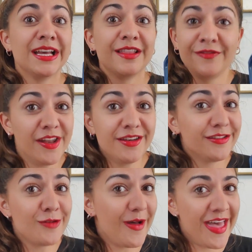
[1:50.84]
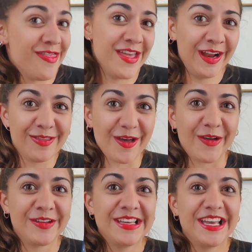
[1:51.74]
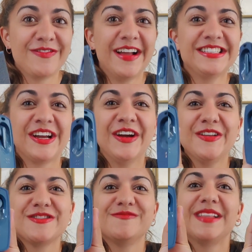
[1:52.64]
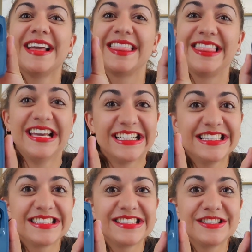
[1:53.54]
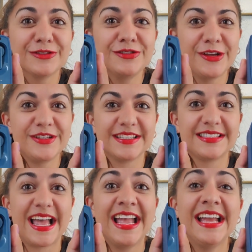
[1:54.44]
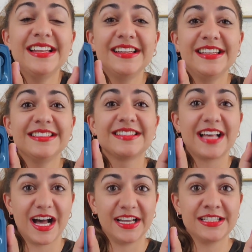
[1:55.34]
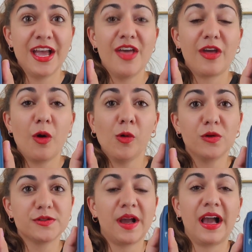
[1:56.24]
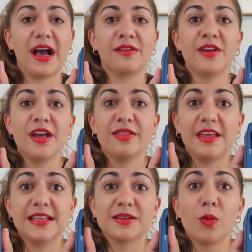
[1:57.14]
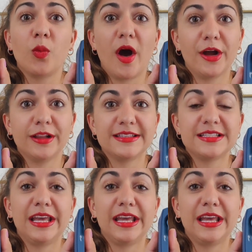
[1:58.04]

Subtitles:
The fun does not end there though. If I turn them like this, you'll notice that hidden inside, they also have these wireless